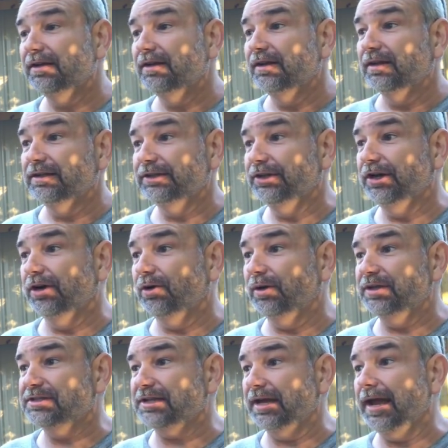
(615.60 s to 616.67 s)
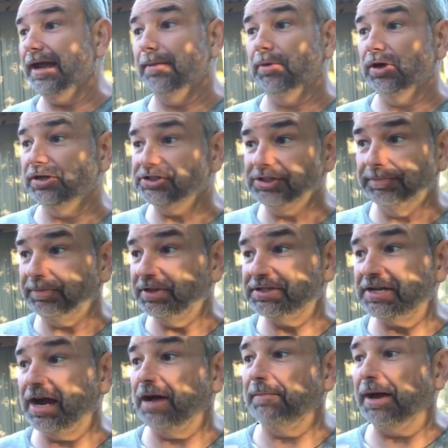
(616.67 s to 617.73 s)
you know, and say, hey, I'm going to ship this
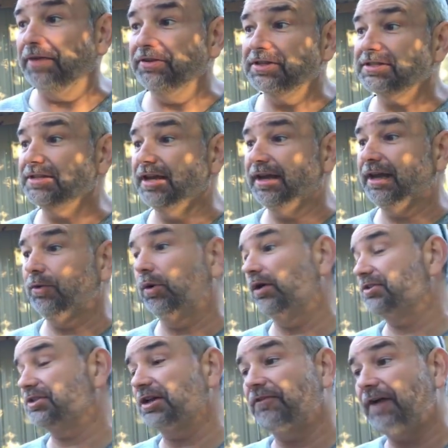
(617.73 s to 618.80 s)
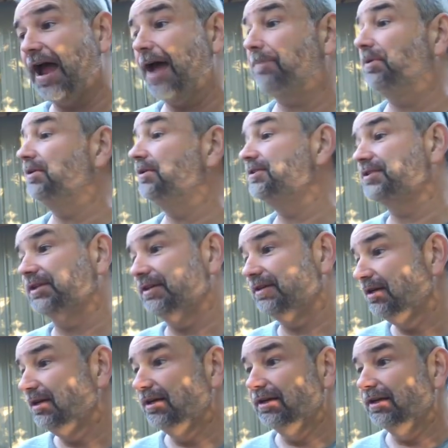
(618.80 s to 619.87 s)
out by this day. Well, stuff happens, and
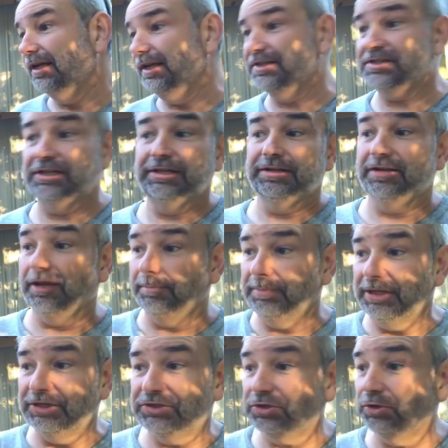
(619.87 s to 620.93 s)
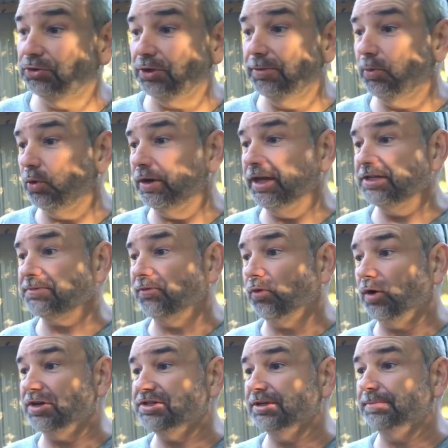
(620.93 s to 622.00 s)
it's ended up being 2-3 more days
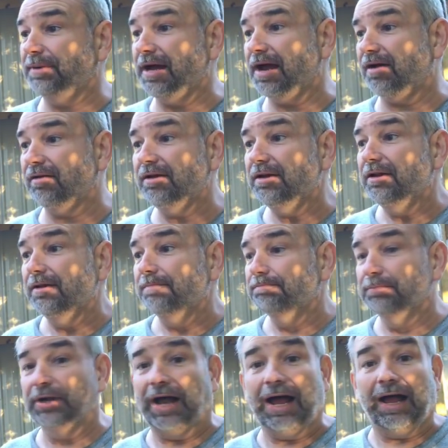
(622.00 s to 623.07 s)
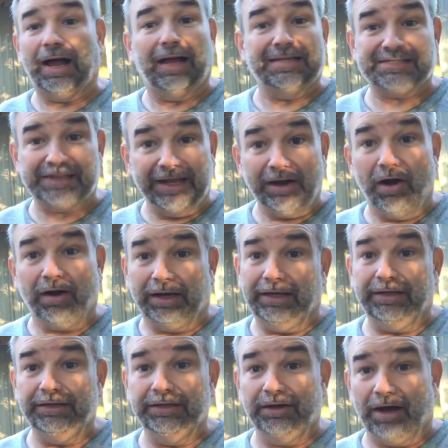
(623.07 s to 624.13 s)
before I ship it out. But I stay on
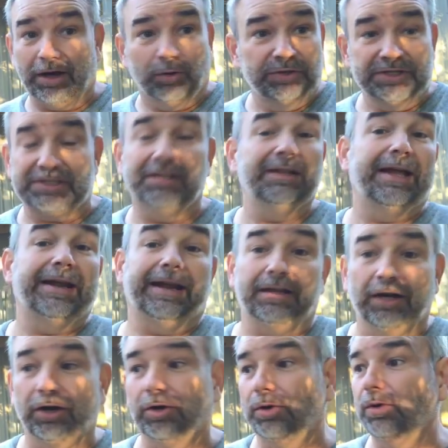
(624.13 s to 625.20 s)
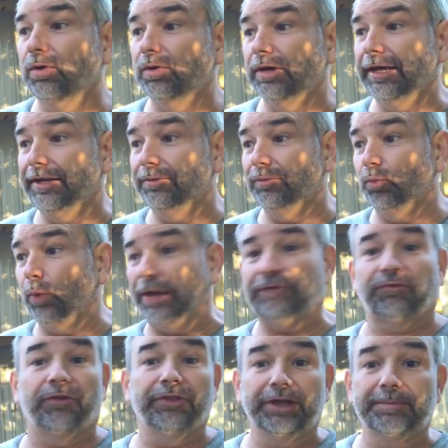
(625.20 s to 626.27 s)
it. You know, I don't just let it go and wait
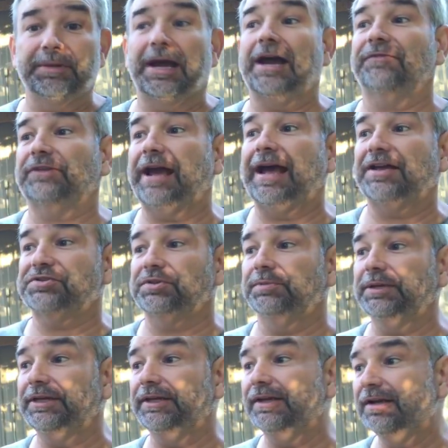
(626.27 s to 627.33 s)
for them to have to hassle me.